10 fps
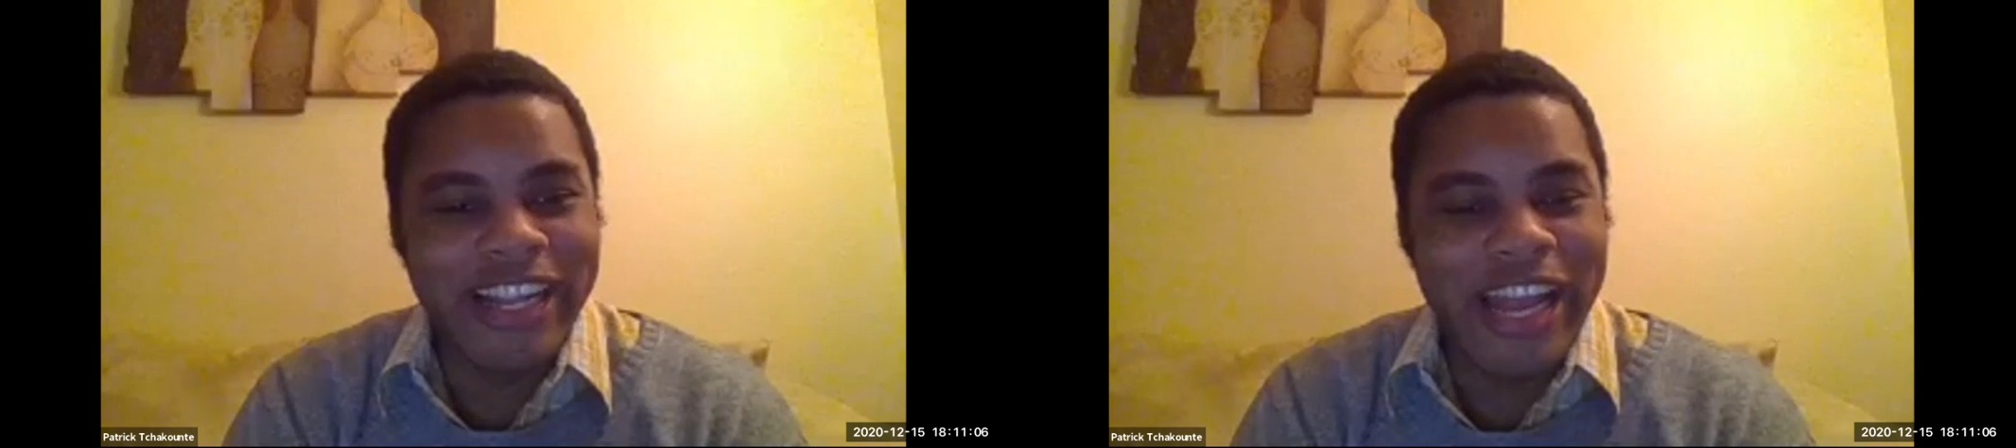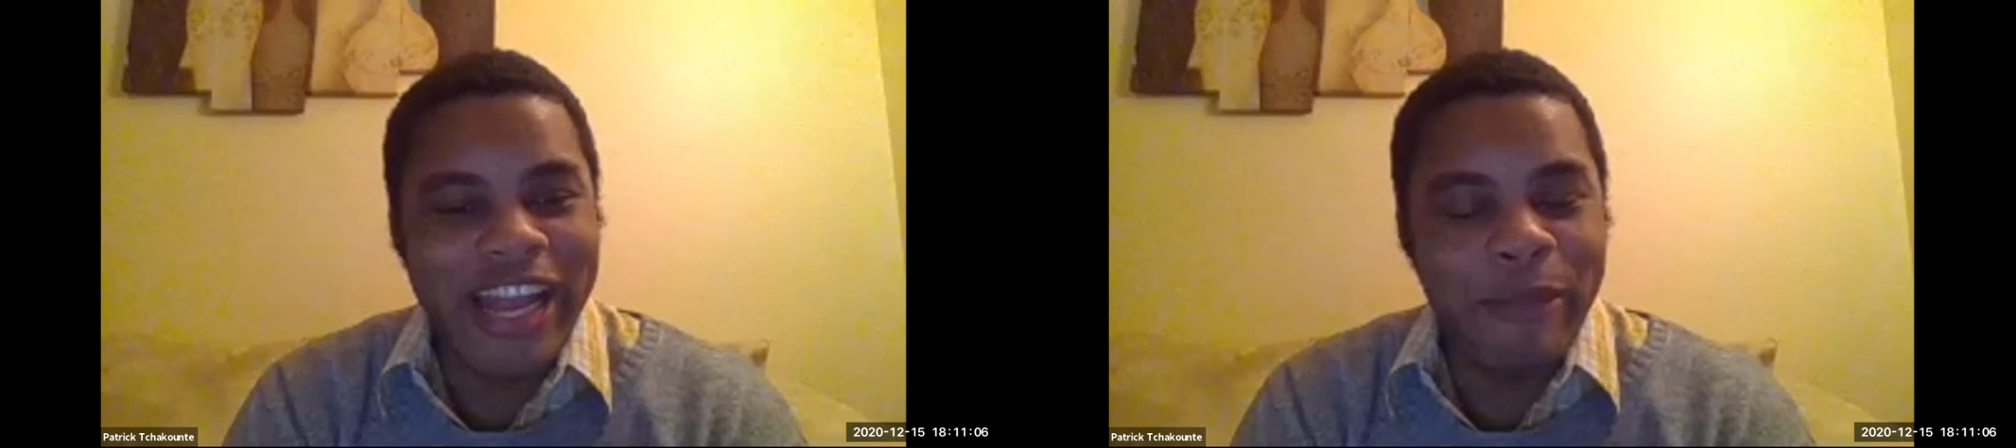
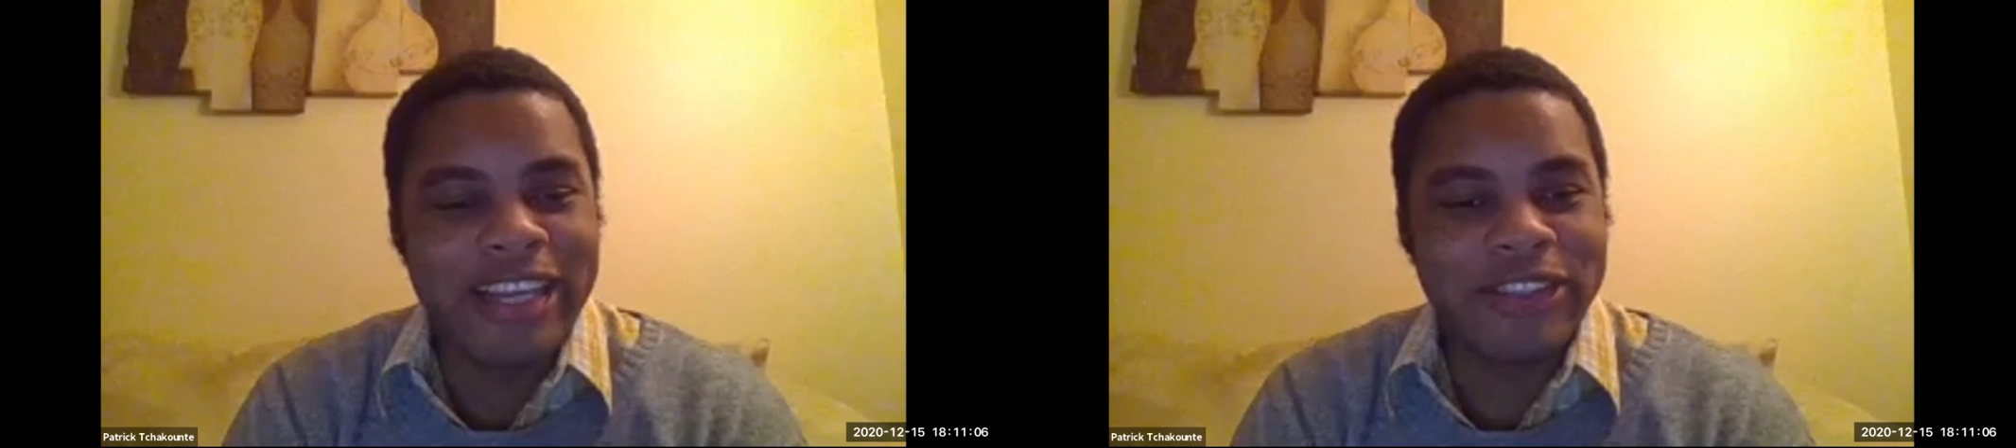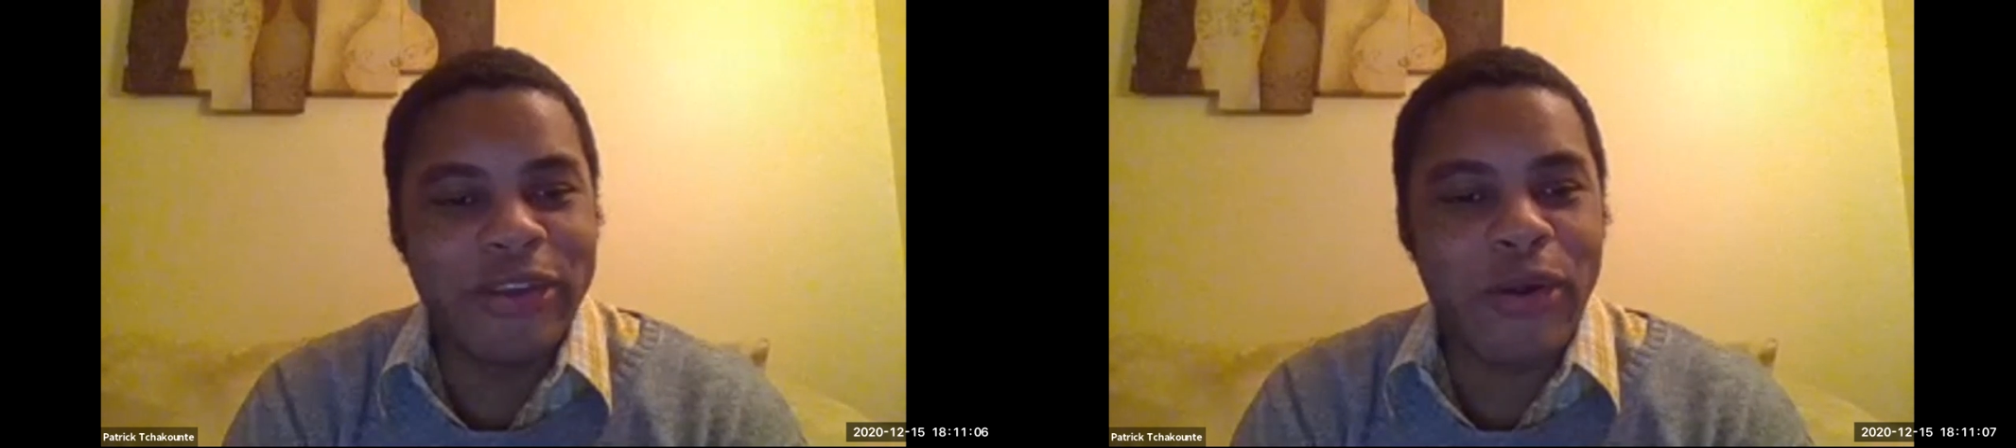let
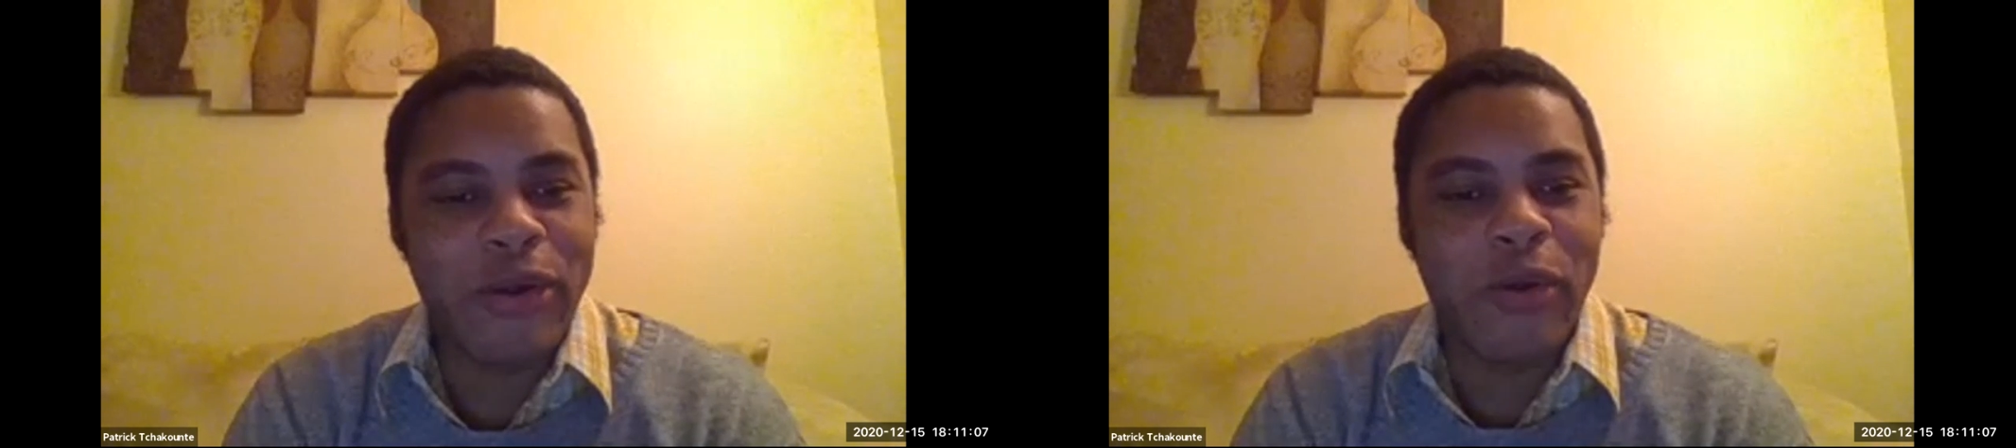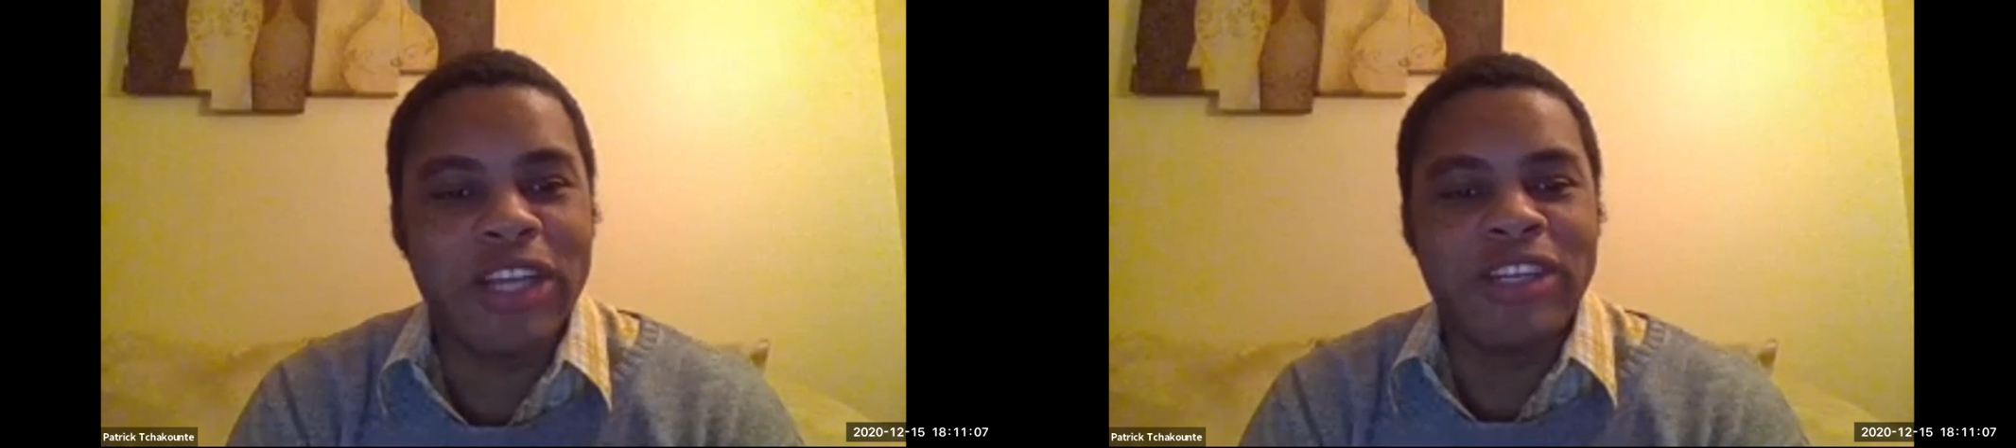me ask
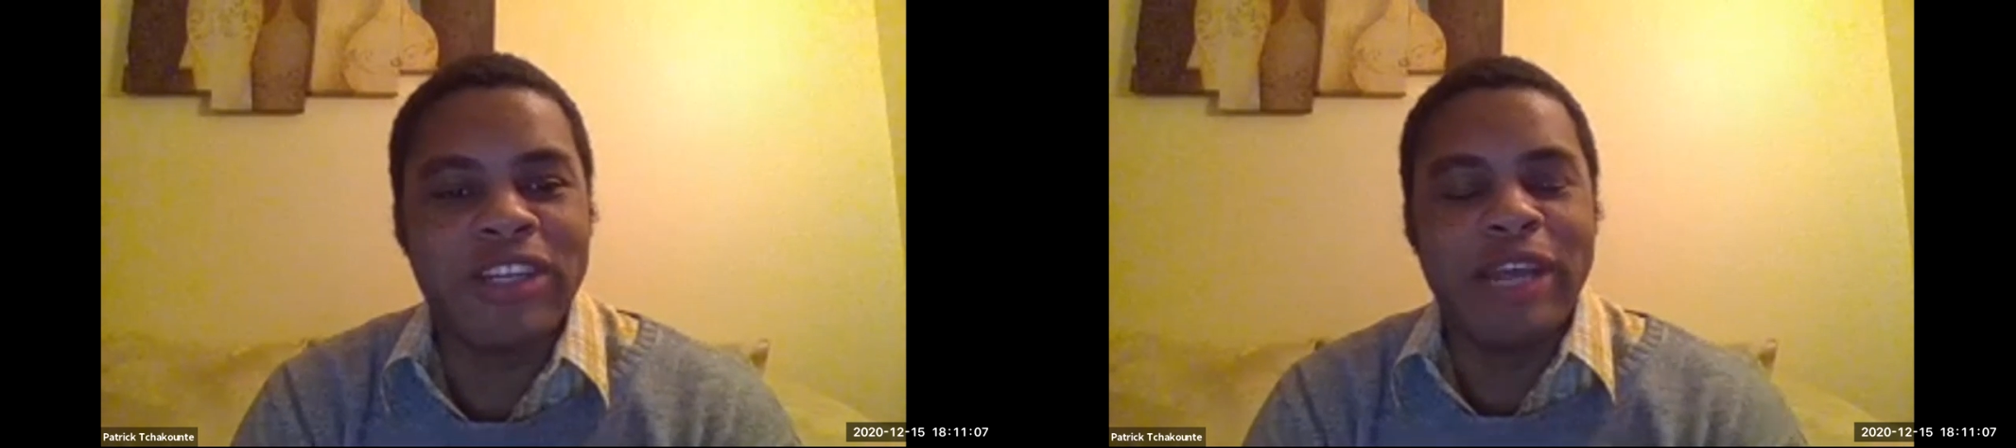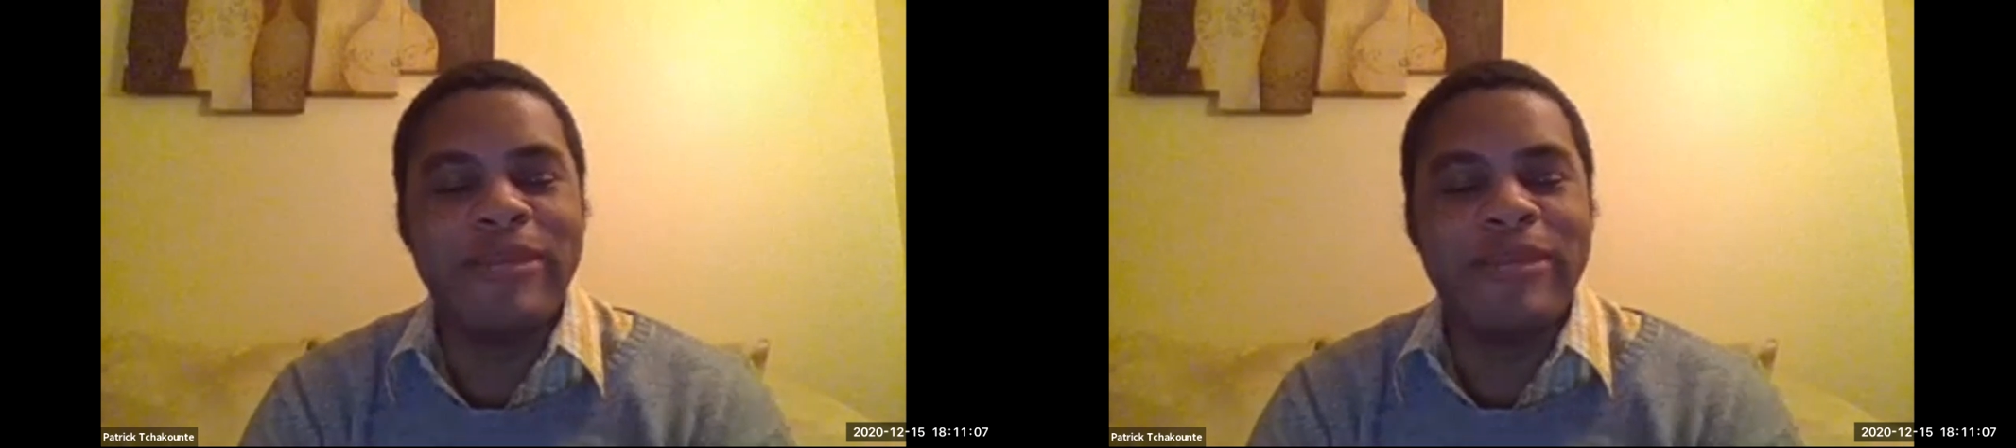you a question.